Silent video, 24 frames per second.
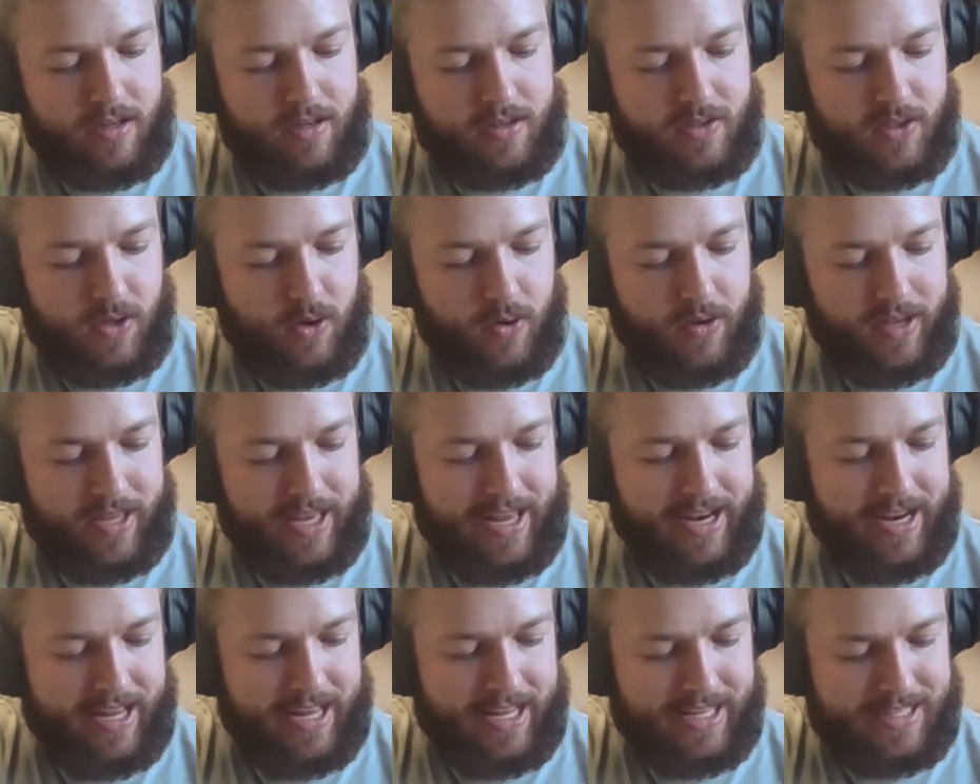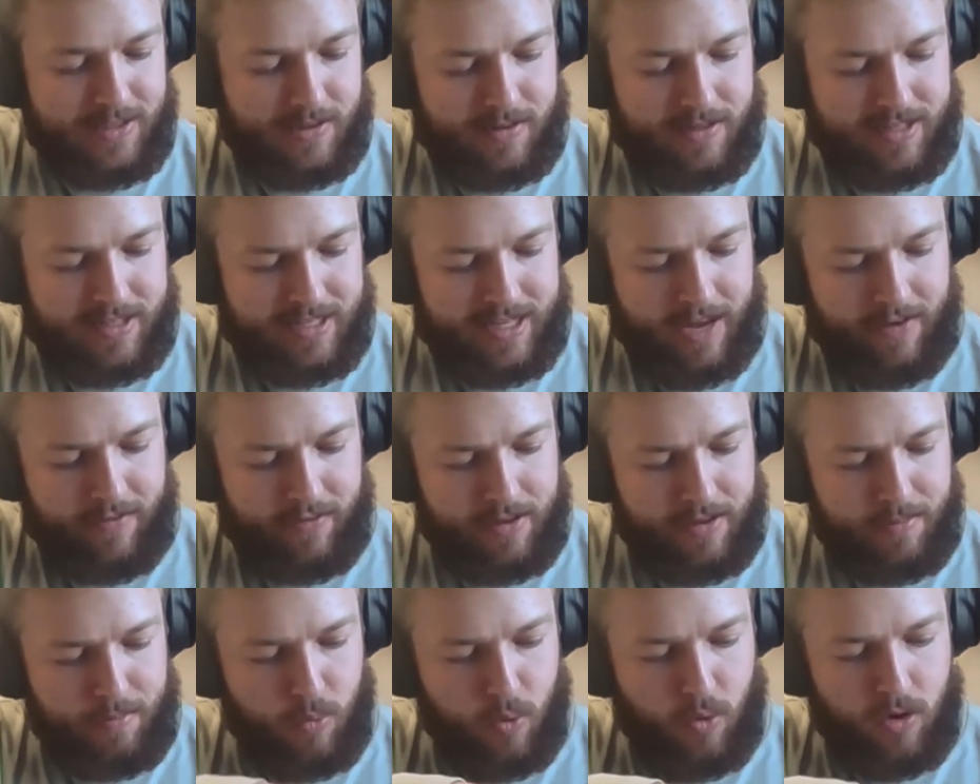So again, it's
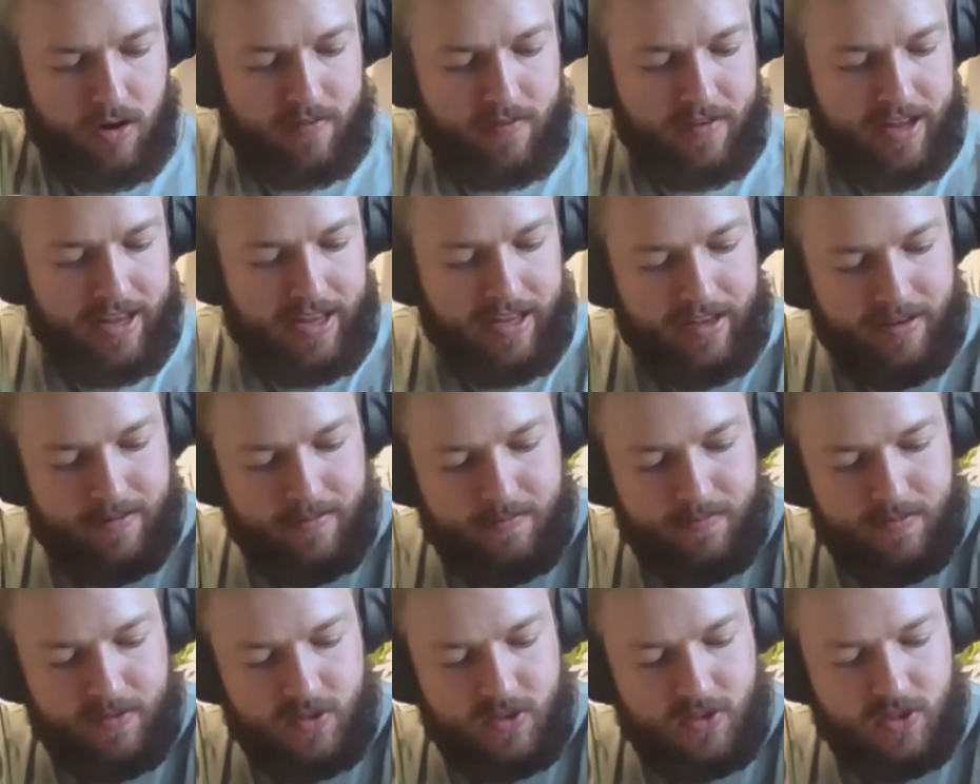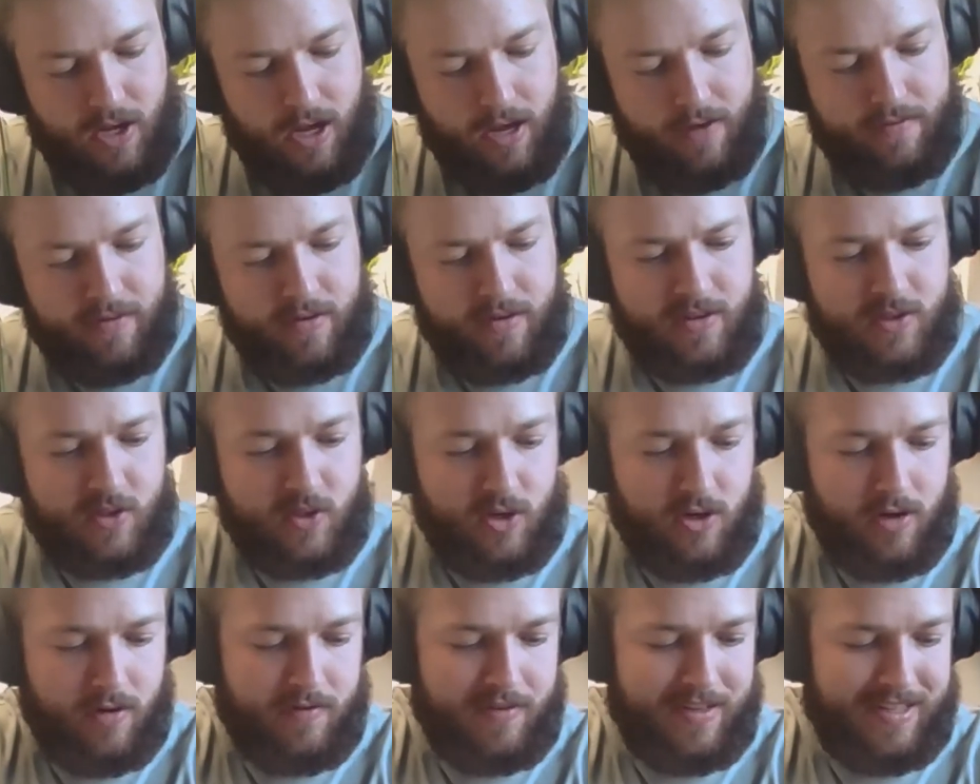definitely more of a soft
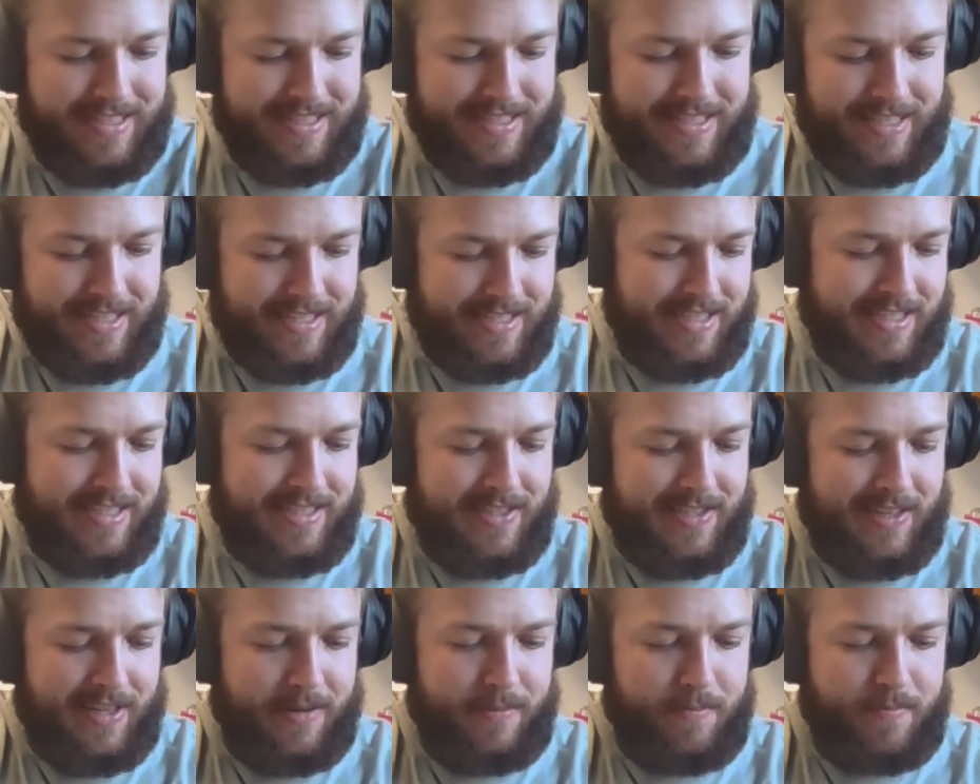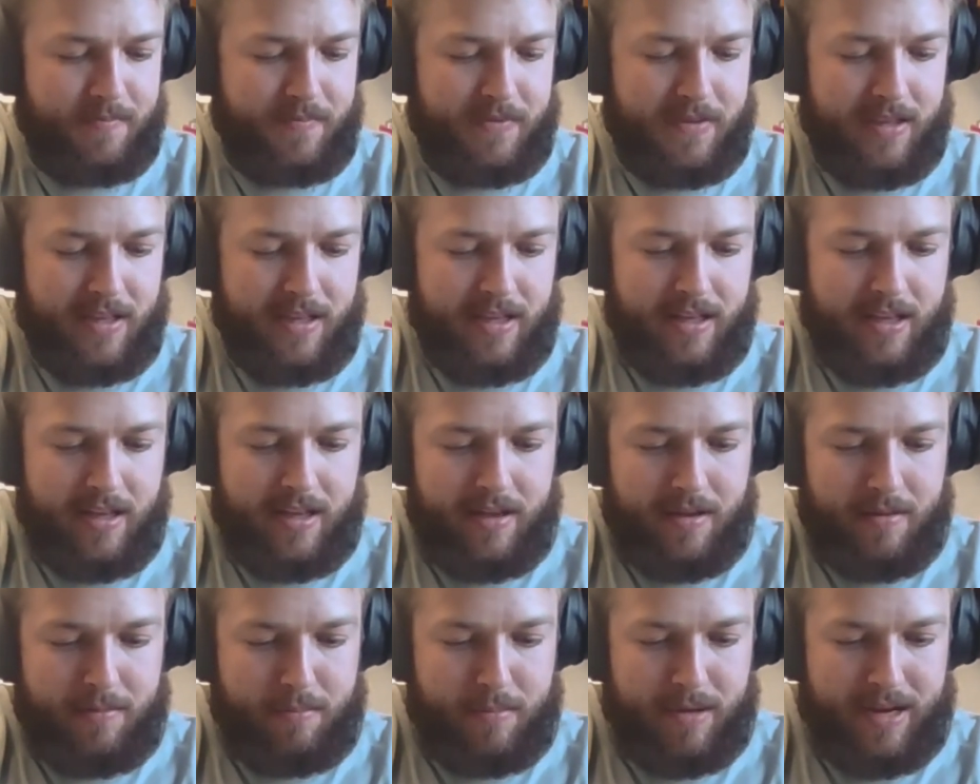serve consistency,
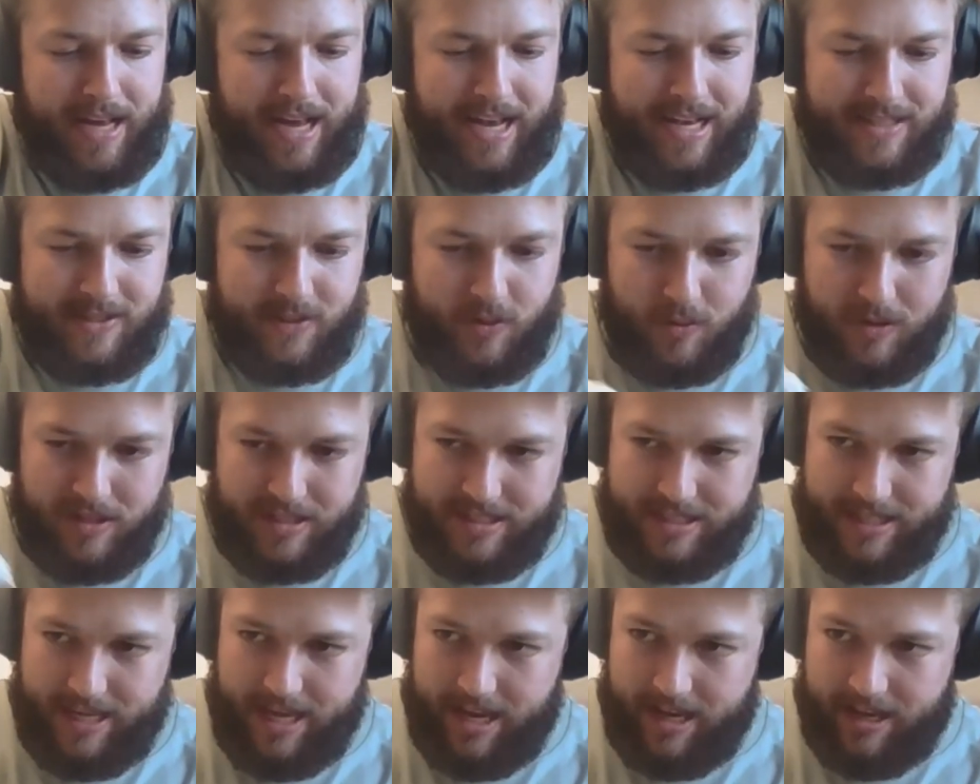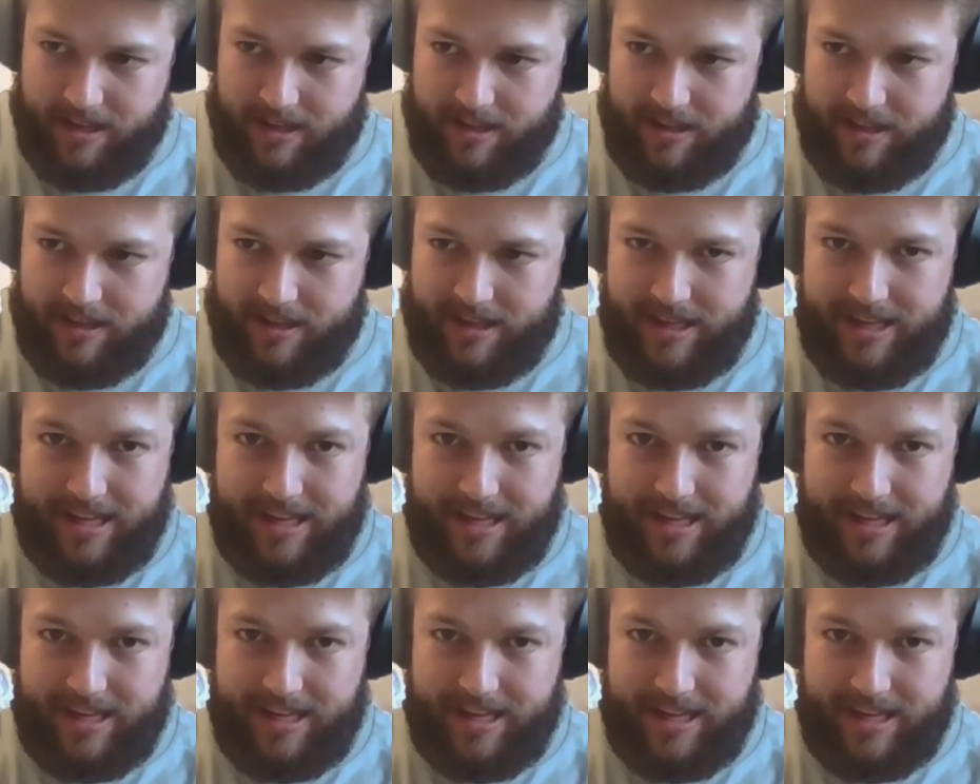but as you can tell,